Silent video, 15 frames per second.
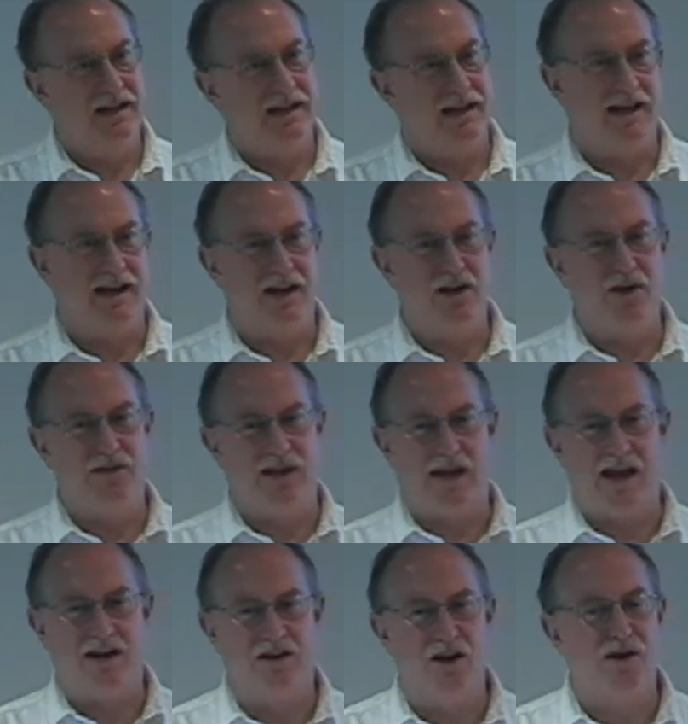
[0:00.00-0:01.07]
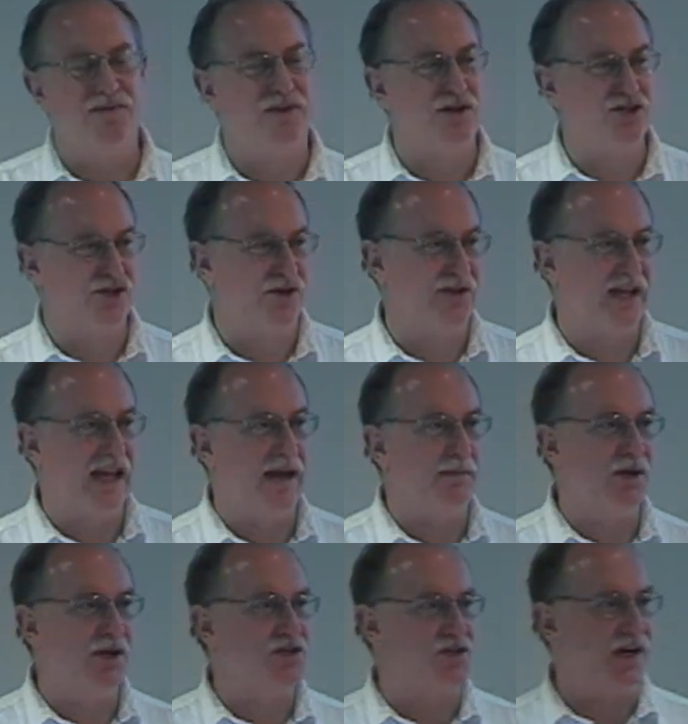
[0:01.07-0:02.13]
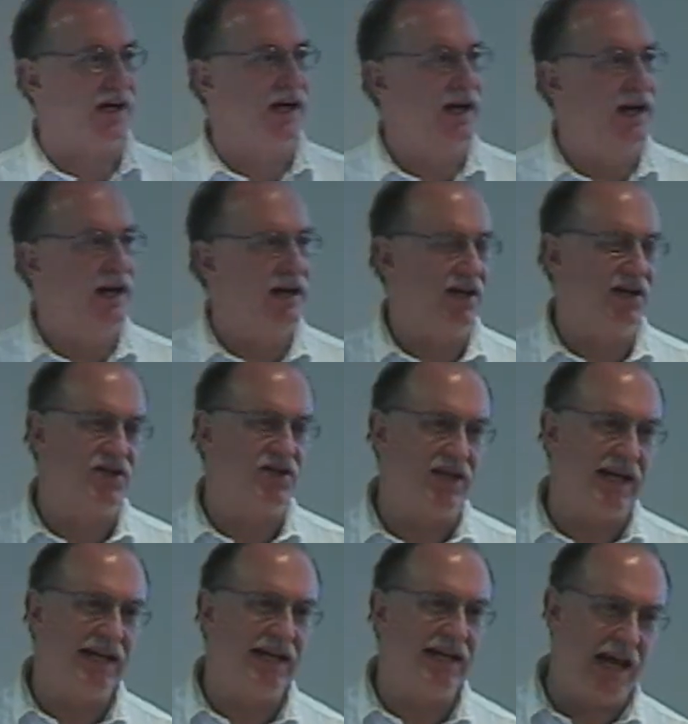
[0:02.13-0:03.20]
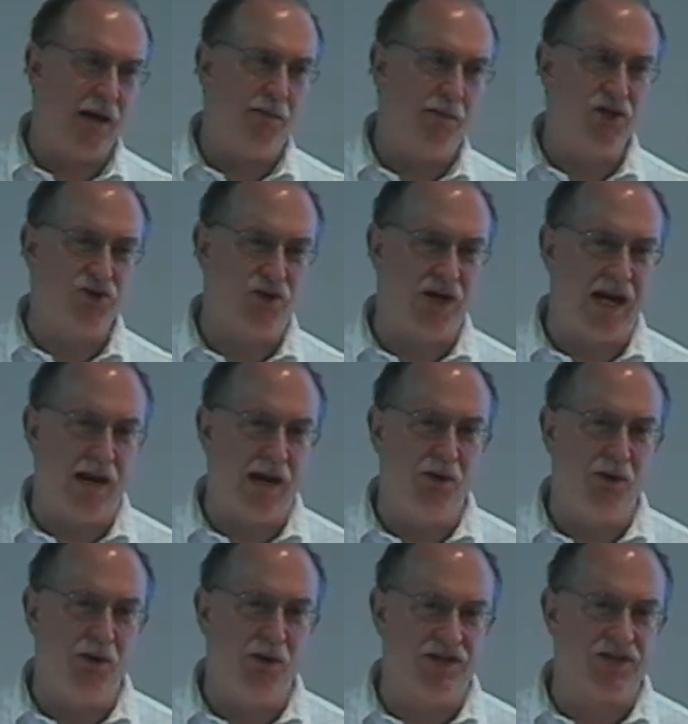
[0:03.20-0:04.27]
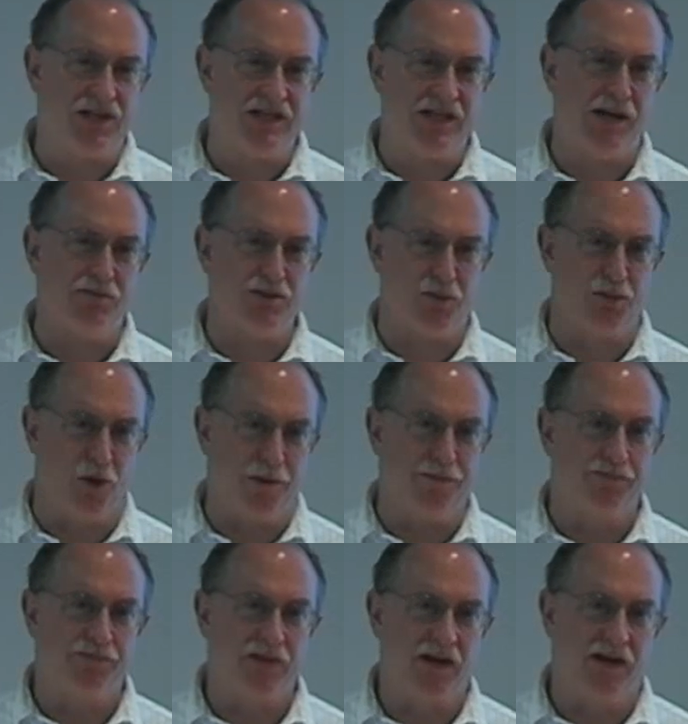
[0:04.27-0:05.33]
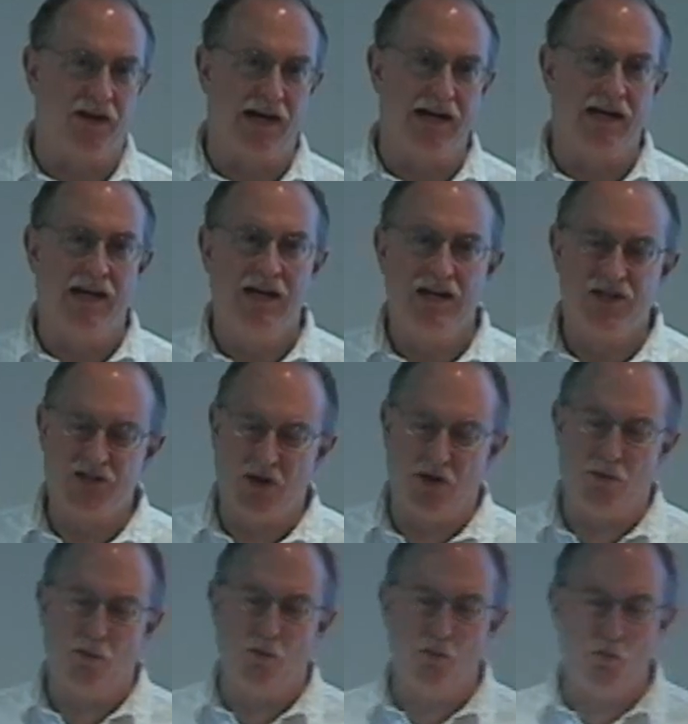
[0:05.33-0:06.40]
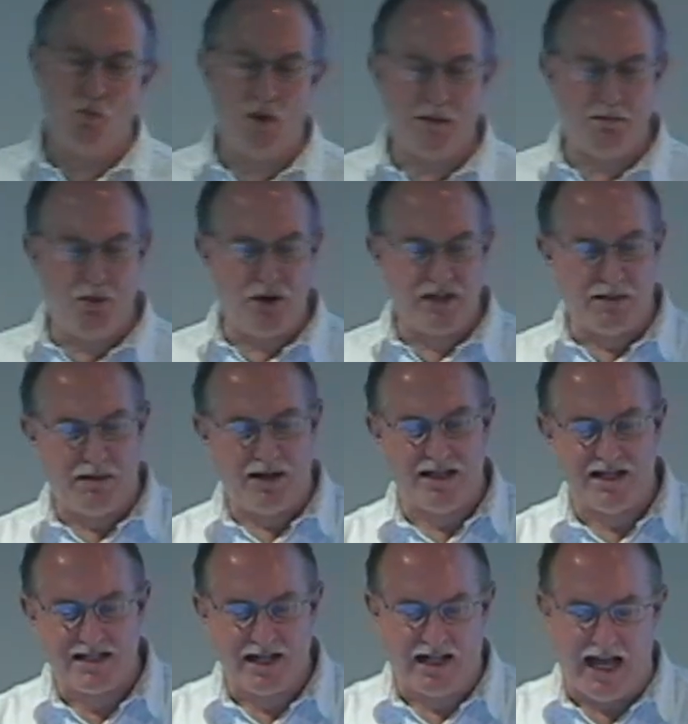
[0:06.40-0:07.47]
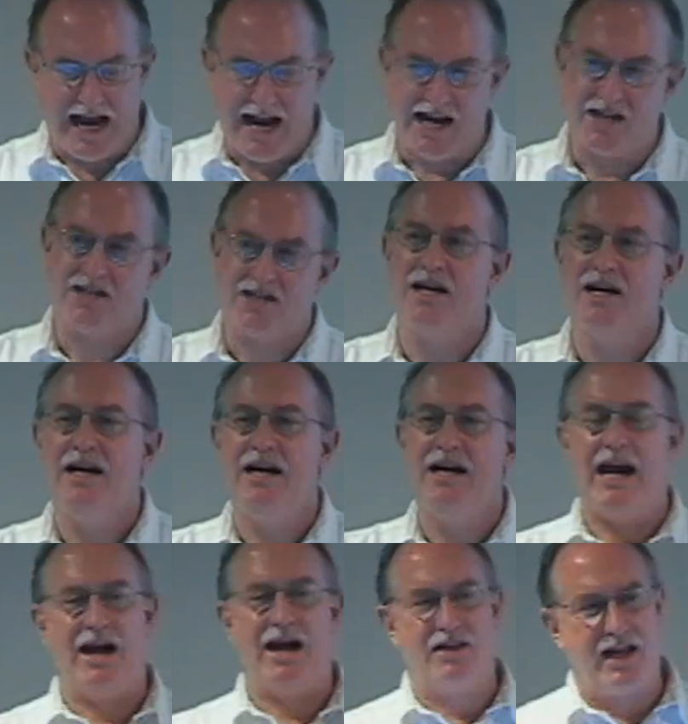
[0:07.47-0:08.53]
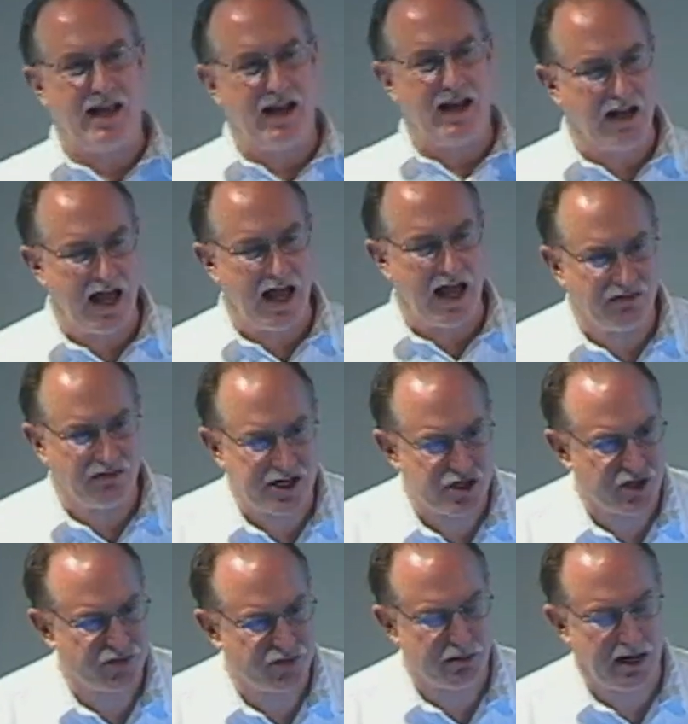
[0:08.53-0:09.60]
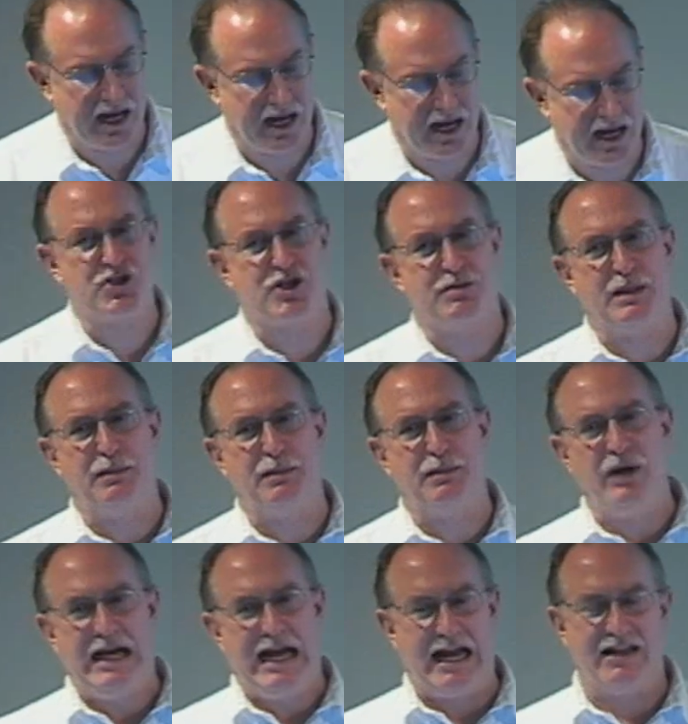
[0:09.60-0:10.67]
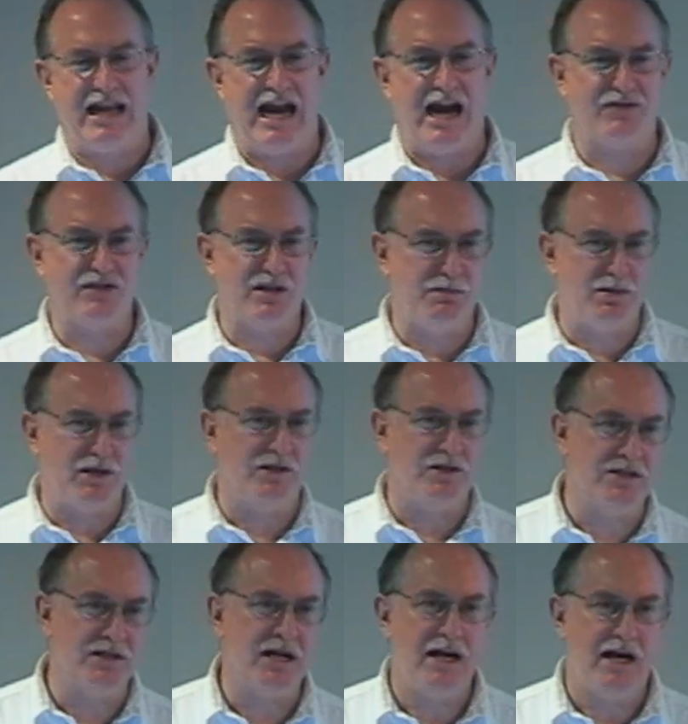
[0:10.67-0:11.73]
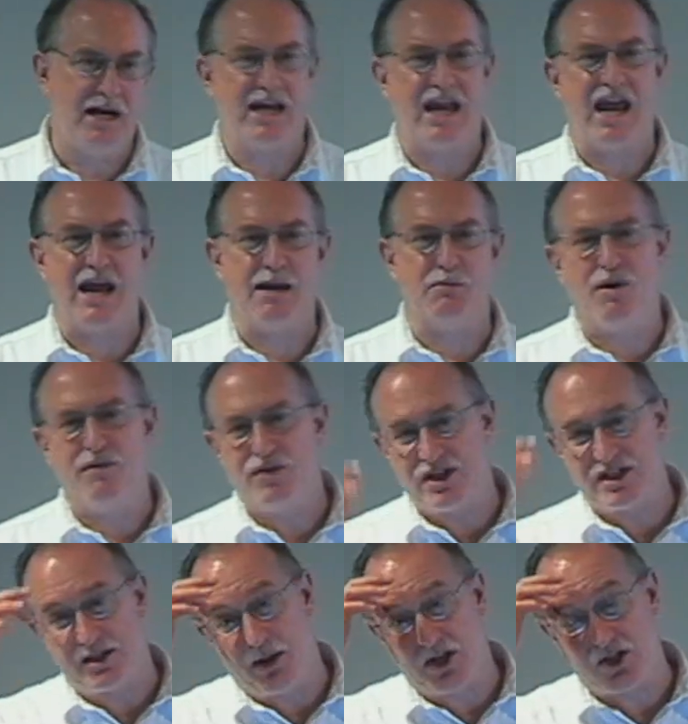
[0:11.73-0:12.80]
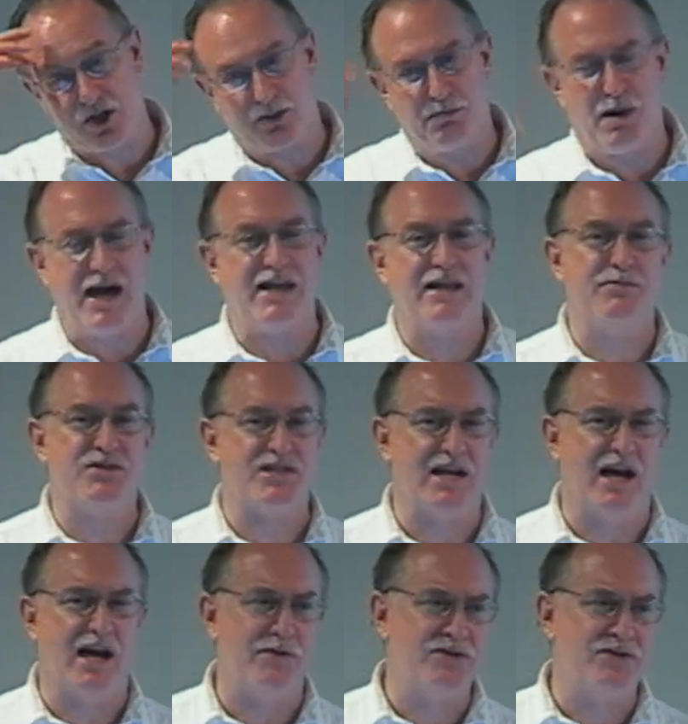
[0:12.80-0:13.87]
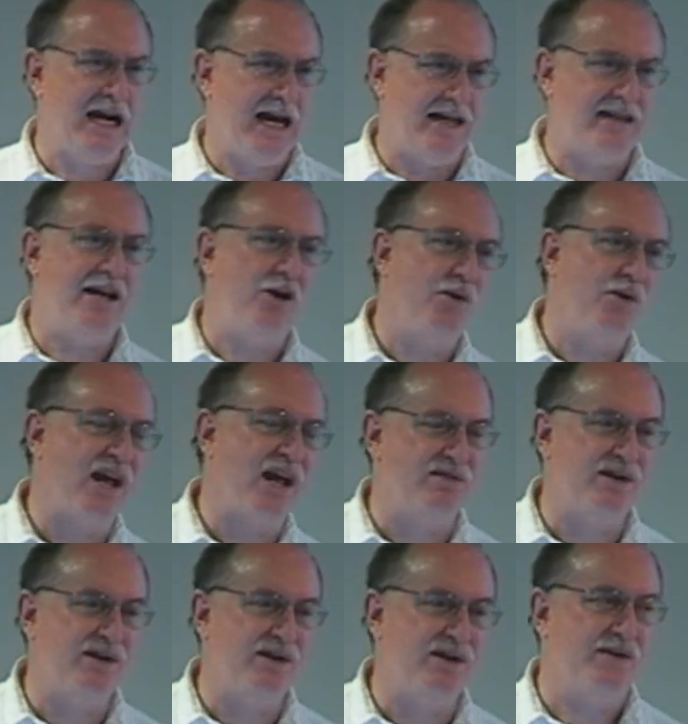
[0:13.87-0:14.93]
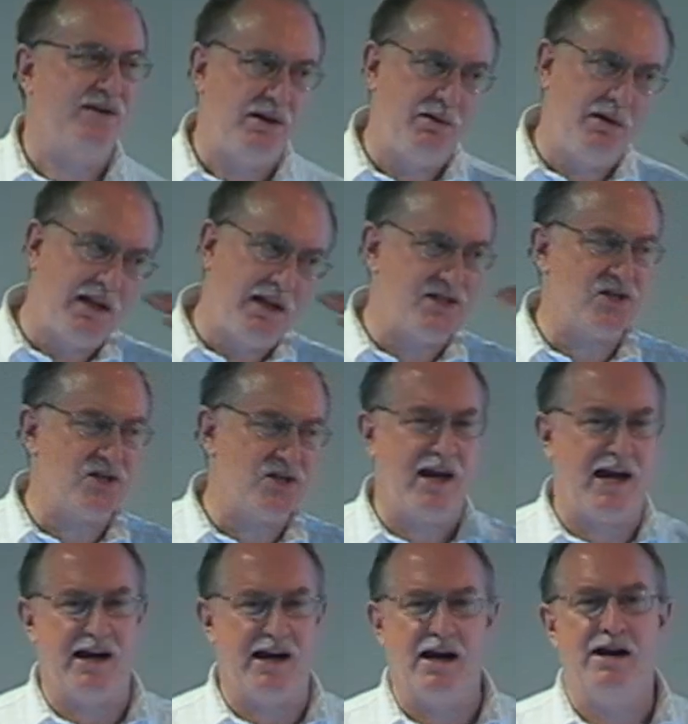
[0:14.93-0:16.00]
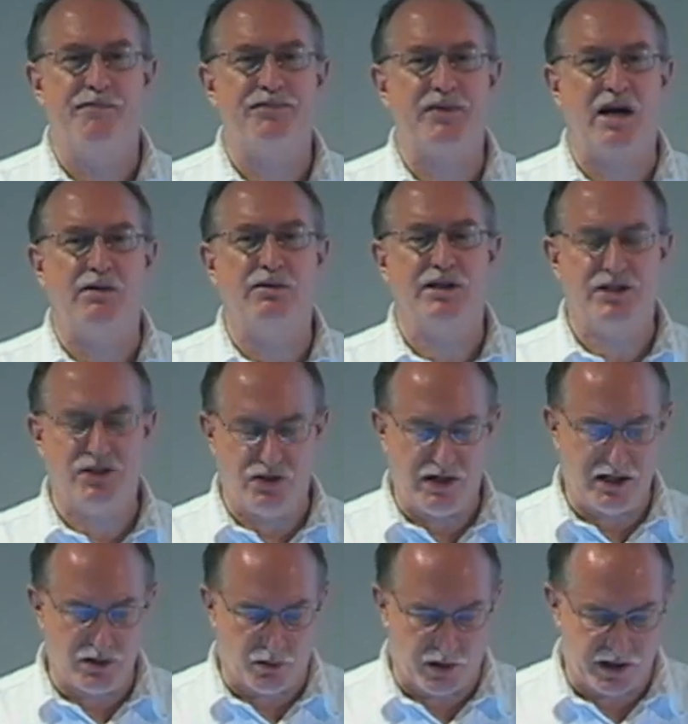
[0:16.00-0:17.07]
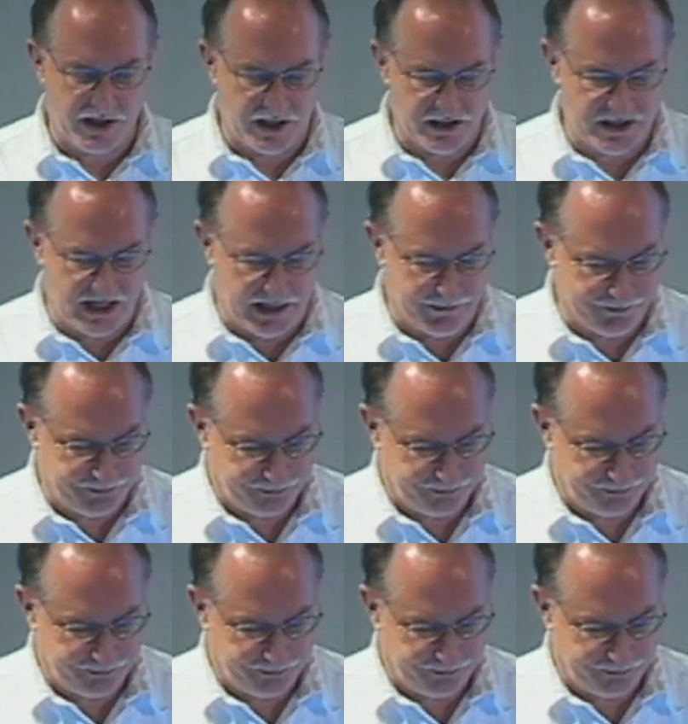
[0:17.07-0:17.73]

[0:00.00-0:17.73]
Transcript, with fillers: And I knew they had no future in the game industry. Because in the game industry, game building is a team sport. All right? So we put them in this class, and they get a lot of lectures from game industry people, and they have to build a game over the semester by themselves. And they don't get very far, and they realize, okay, I really do need to work in a team.